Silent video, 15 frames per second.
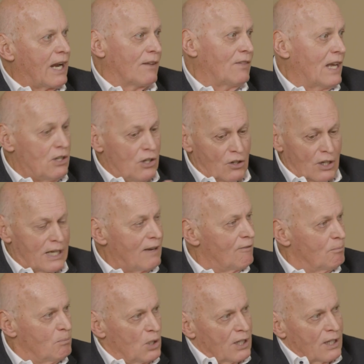And then you can
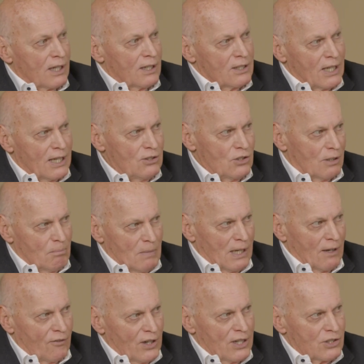even put a contingent
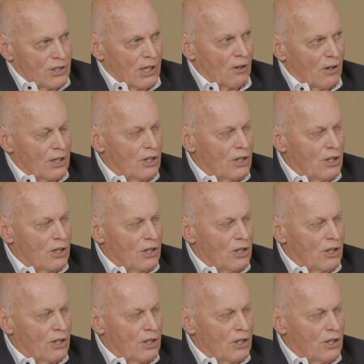beneficiary.